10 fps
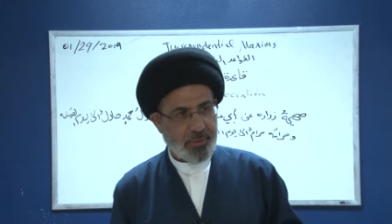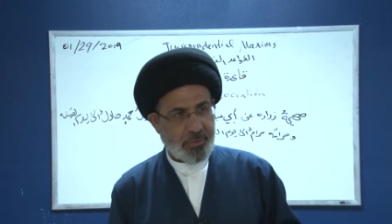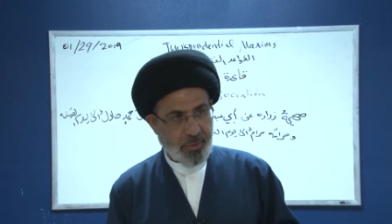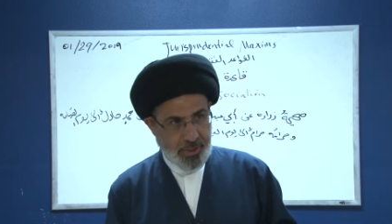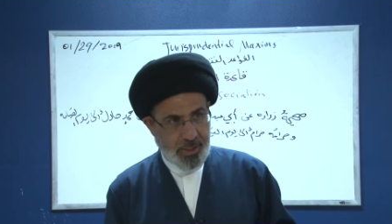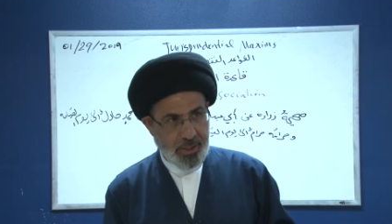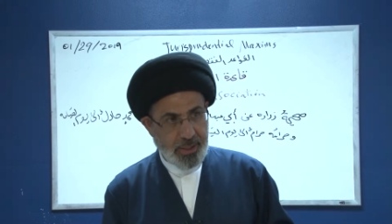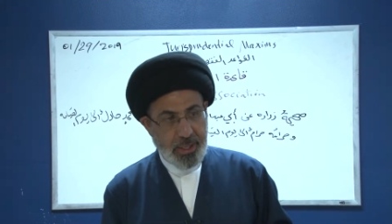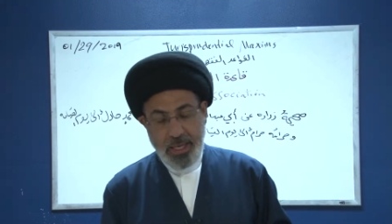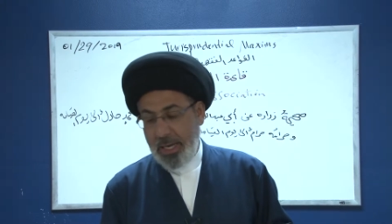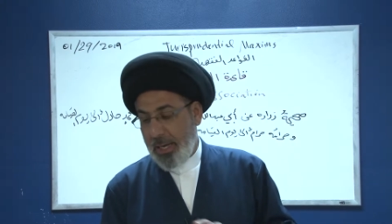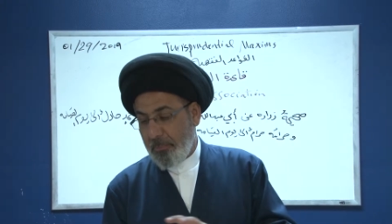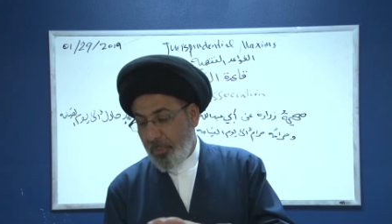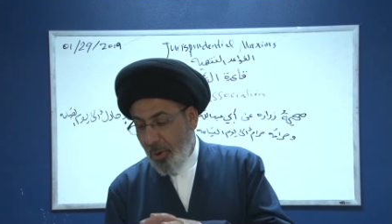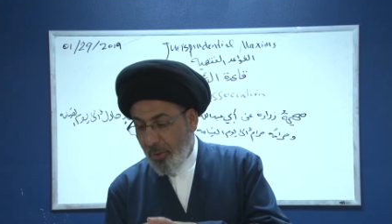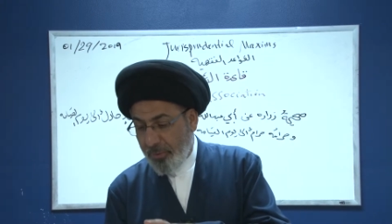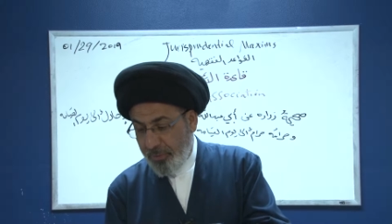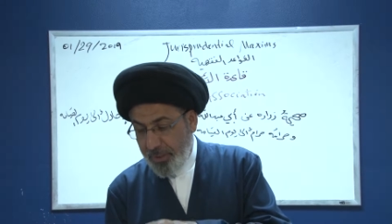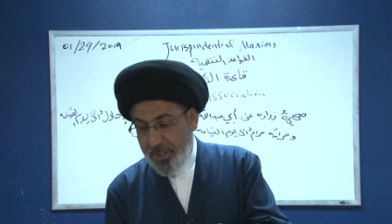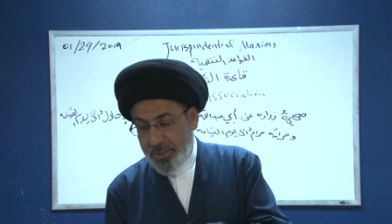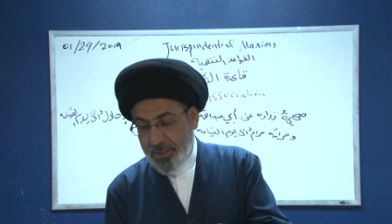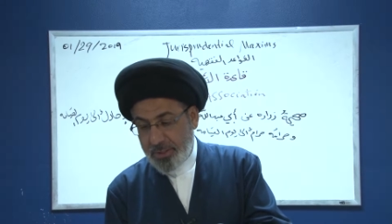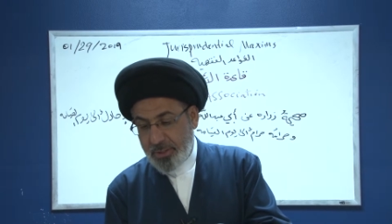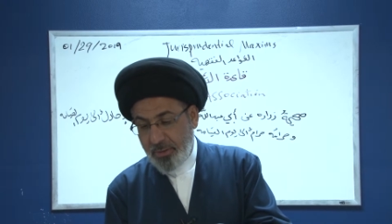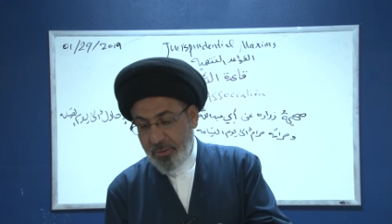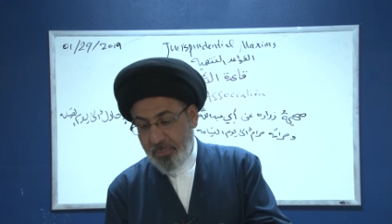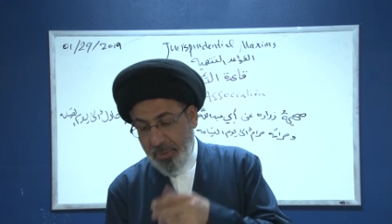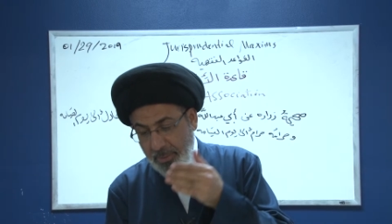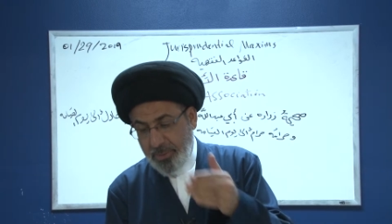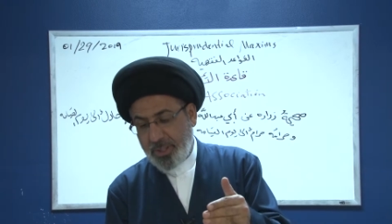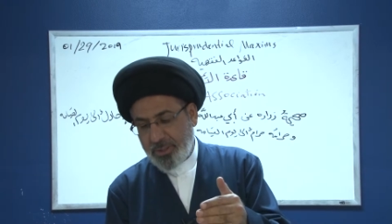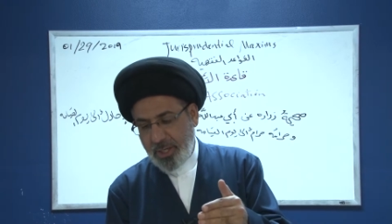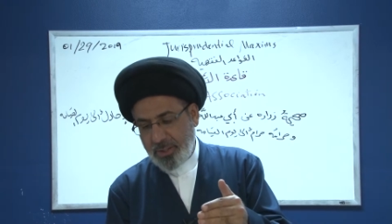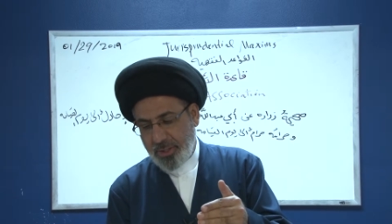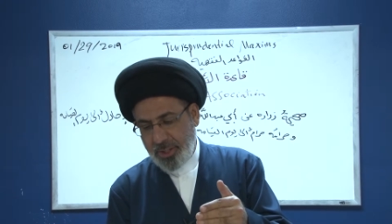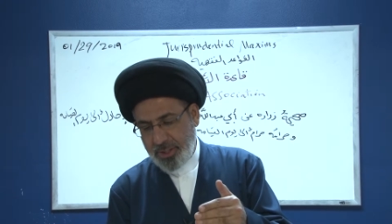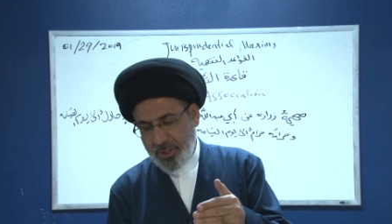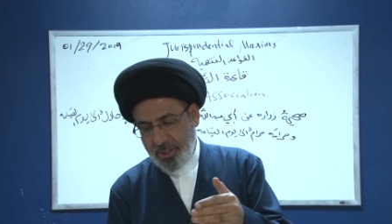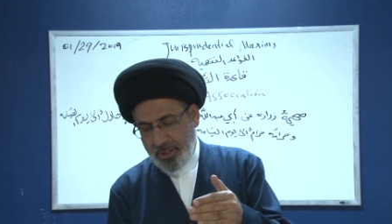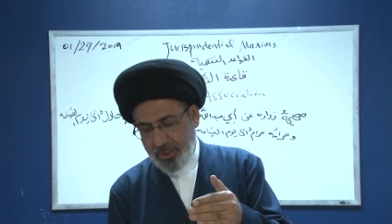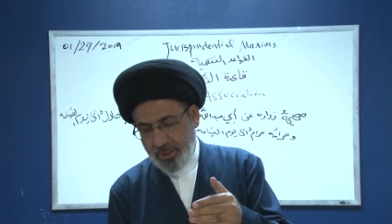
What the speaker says: Okay? Both these, the public declaration,